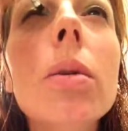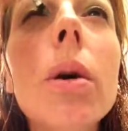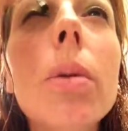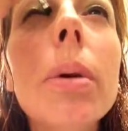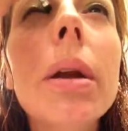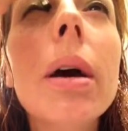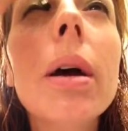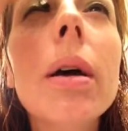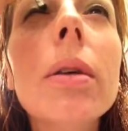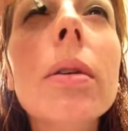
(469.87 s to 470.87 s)
open
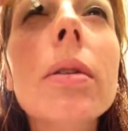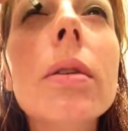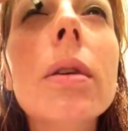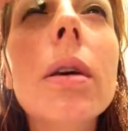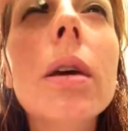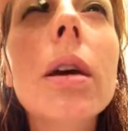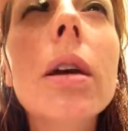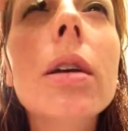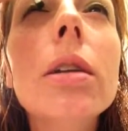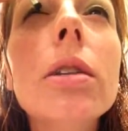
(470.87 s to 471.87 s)
eyes.
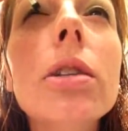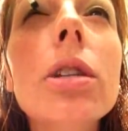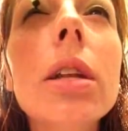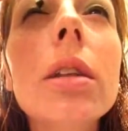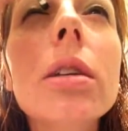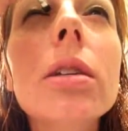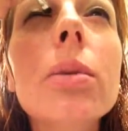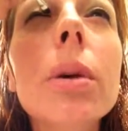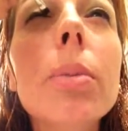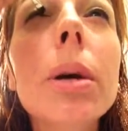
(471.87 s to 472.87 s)
And just gently
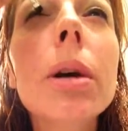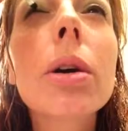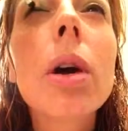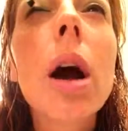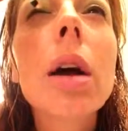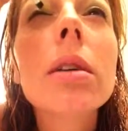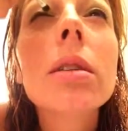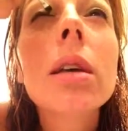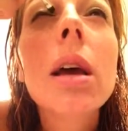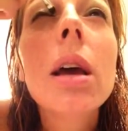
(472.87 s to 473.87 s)
sweeping
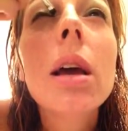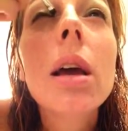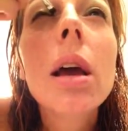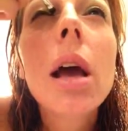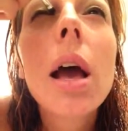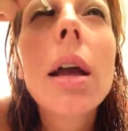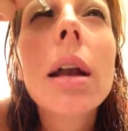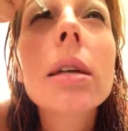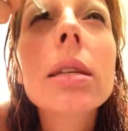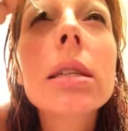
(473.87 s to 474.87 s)
across. And
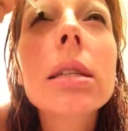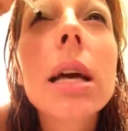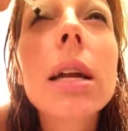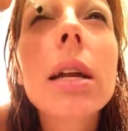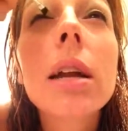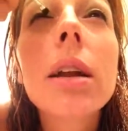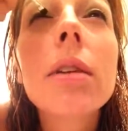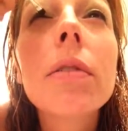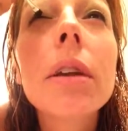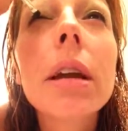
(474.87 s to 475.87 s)
as I said in
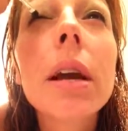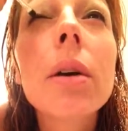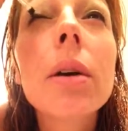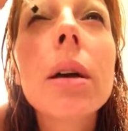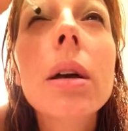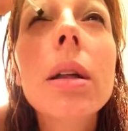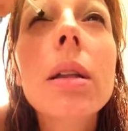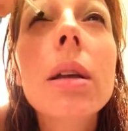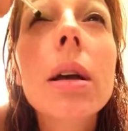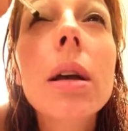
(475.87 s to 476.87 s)
another video,
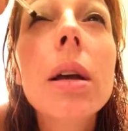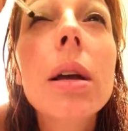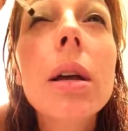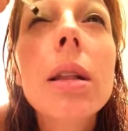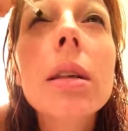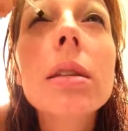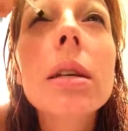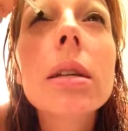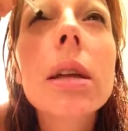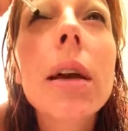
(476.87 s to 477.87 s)
this
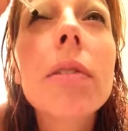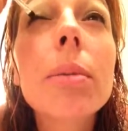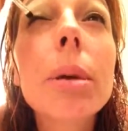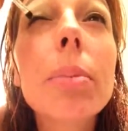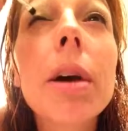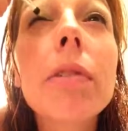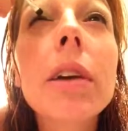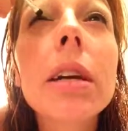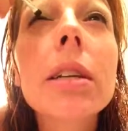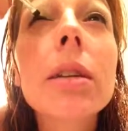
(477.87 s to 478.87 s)
doesn't have to be
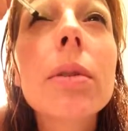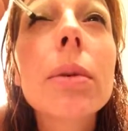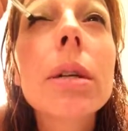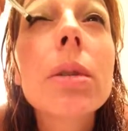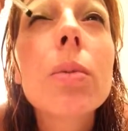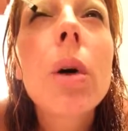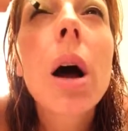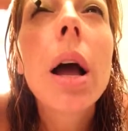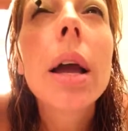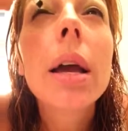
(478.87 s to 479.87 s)
perfect. And the reason
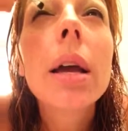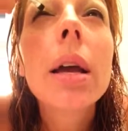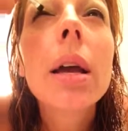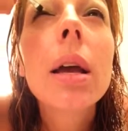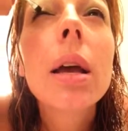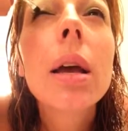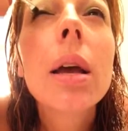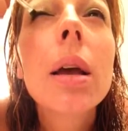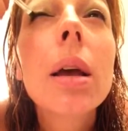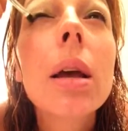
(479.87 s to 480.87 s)
why
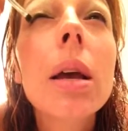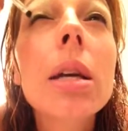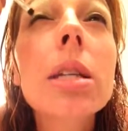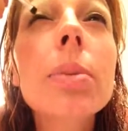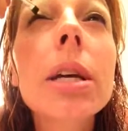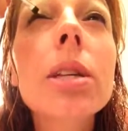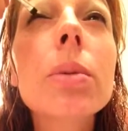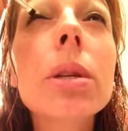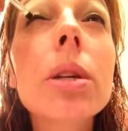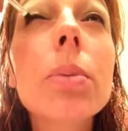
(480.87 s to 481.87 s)
is because
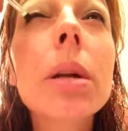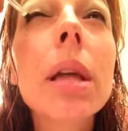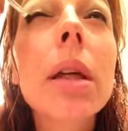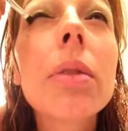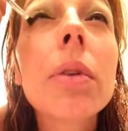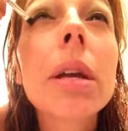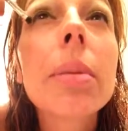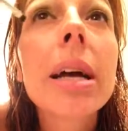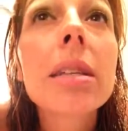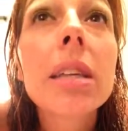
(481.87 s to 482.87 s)
when you put that
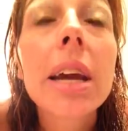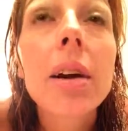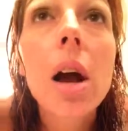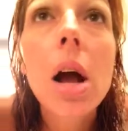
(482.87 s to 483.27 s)
3D mascara